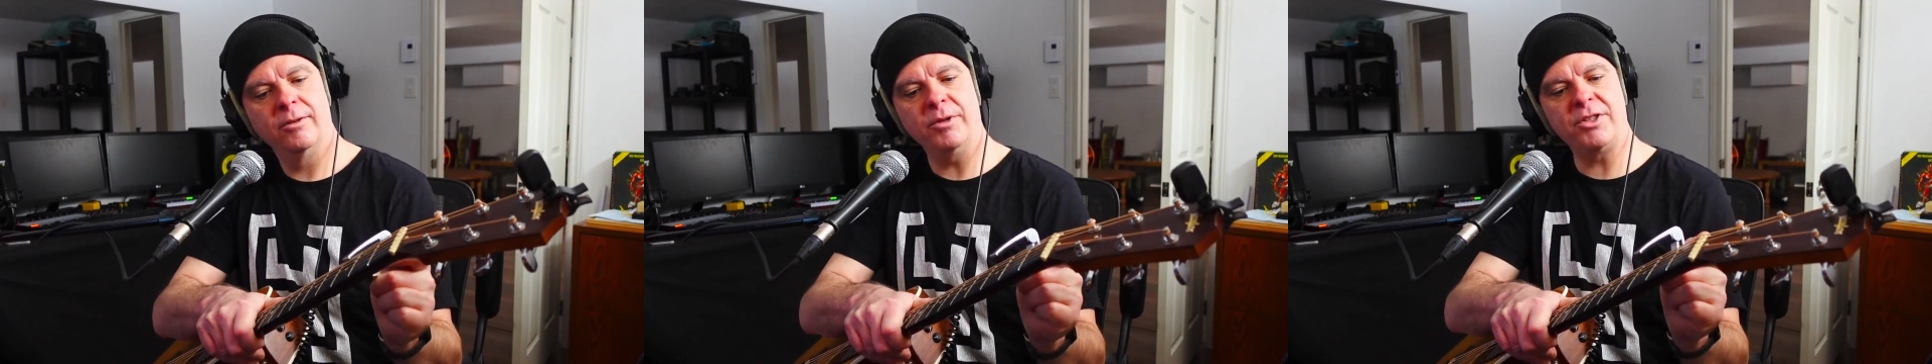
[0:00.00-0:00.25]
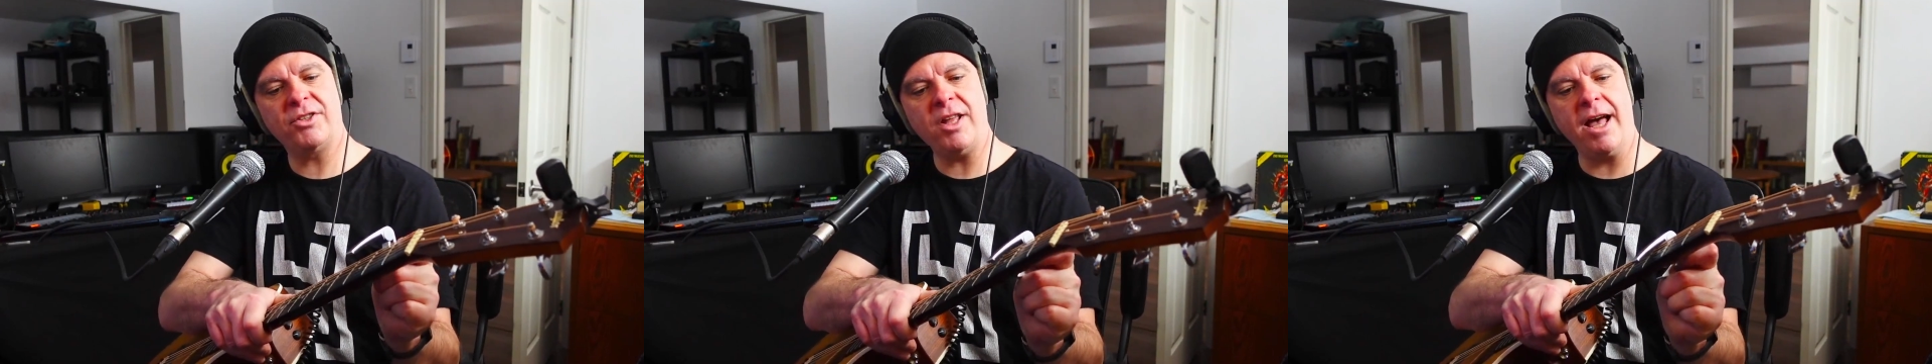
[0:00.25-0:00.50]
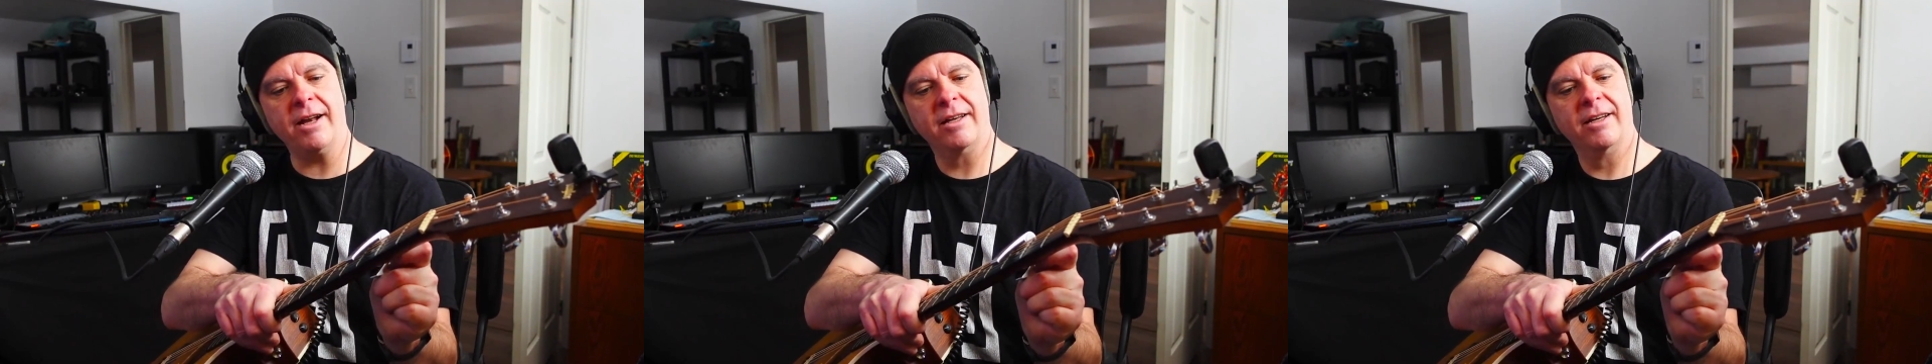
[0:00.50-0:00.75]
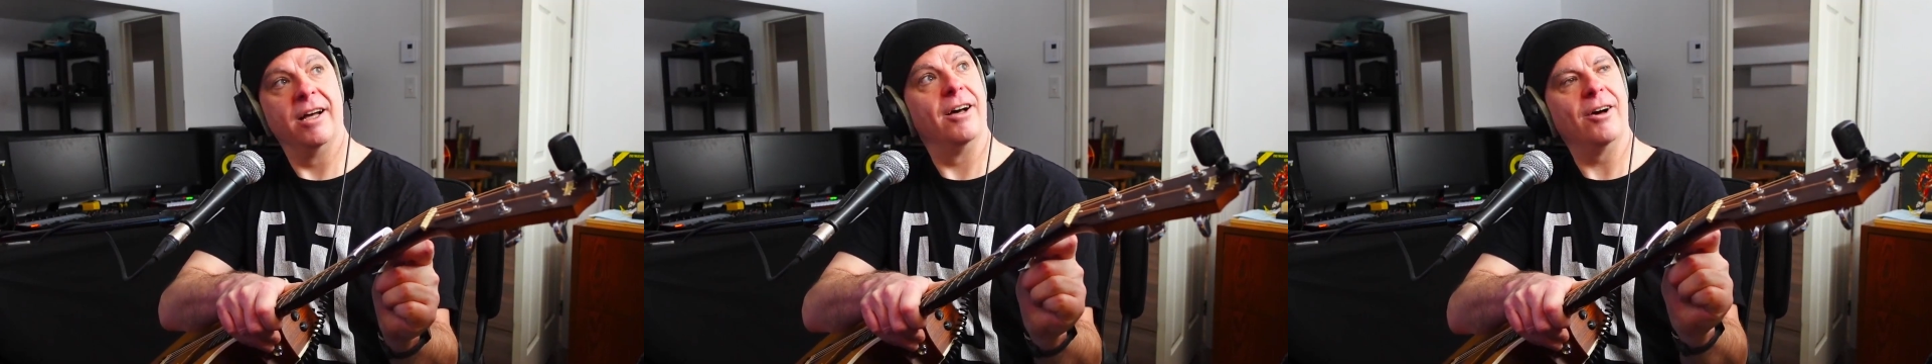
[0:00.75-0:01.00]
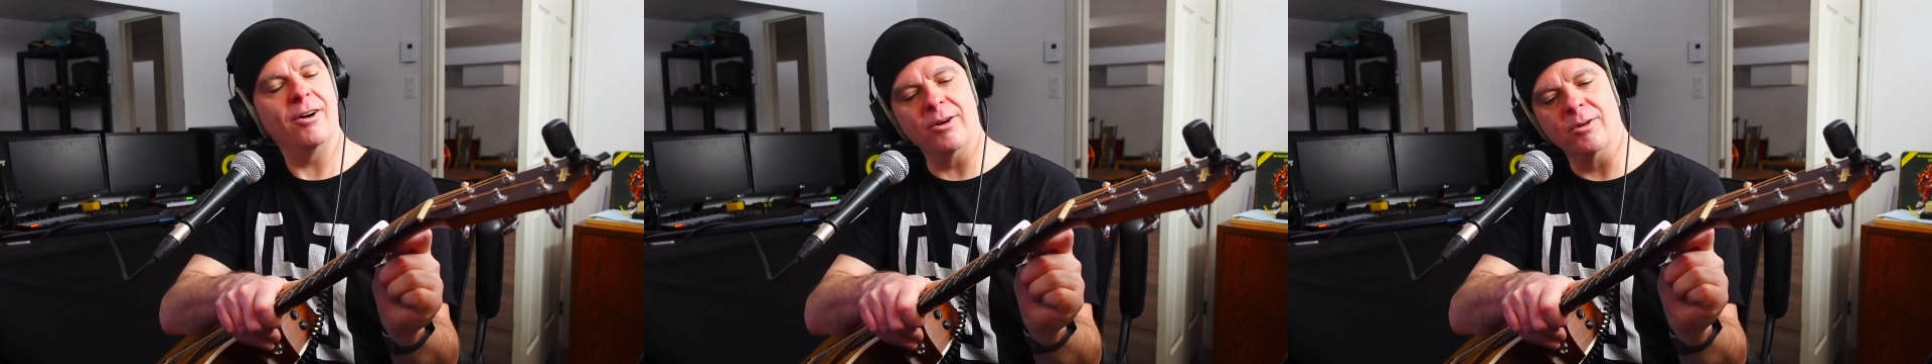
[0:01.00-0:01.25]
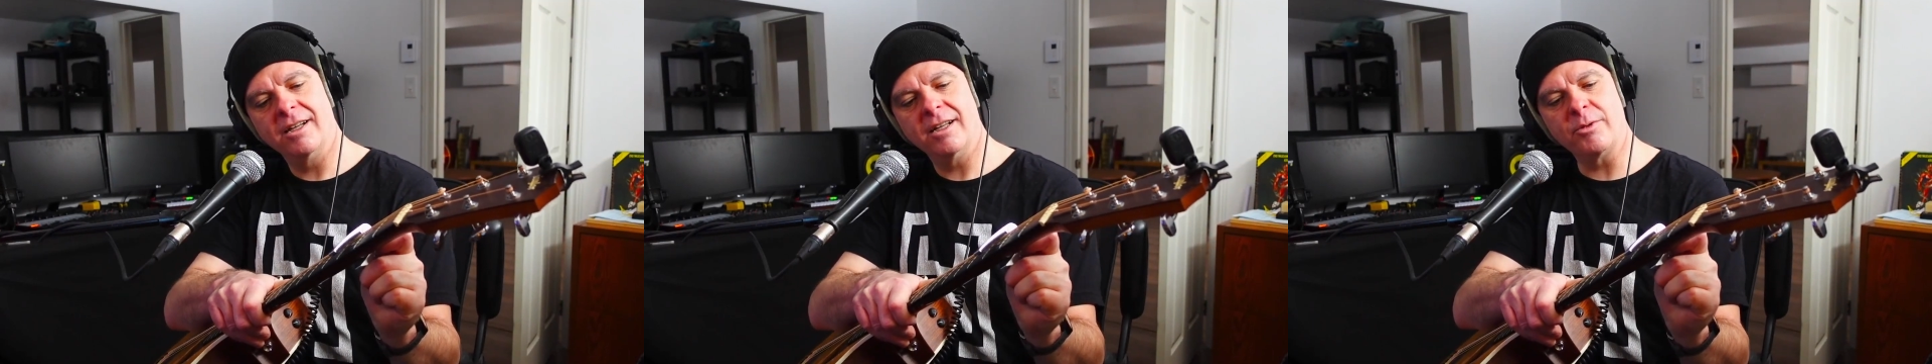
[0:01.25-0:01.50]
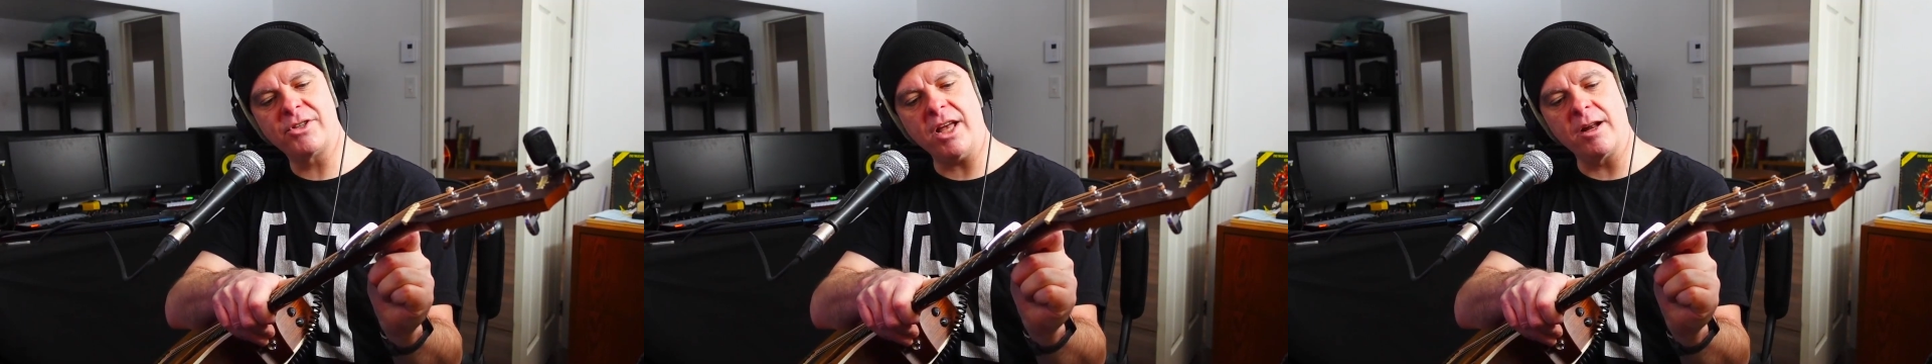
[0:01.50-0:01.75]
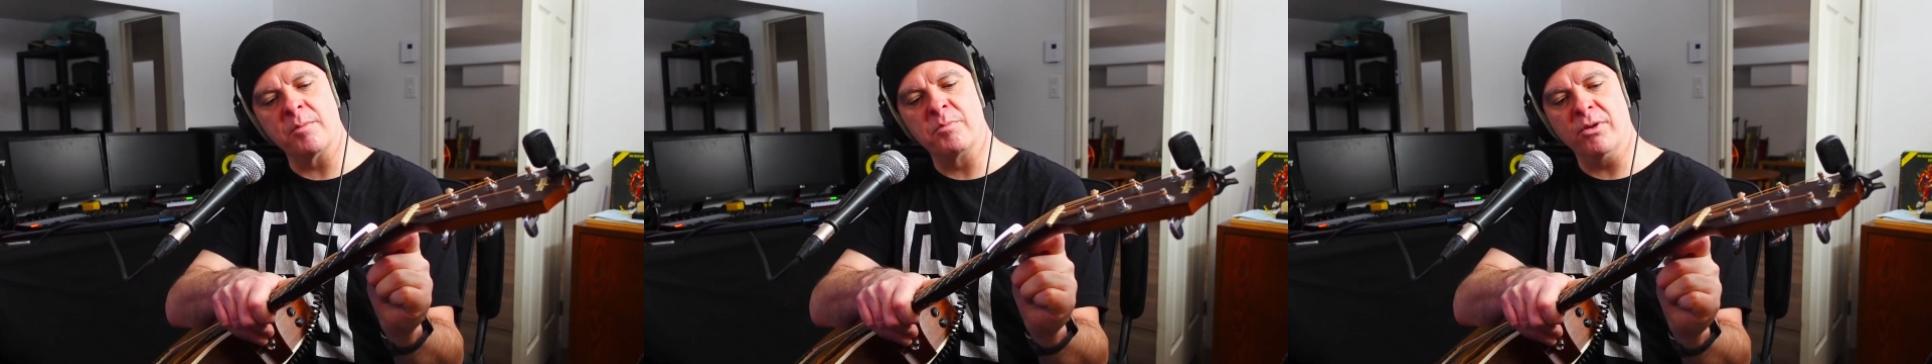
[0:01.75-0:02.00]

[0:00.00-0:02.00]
What's that? Oh, was that a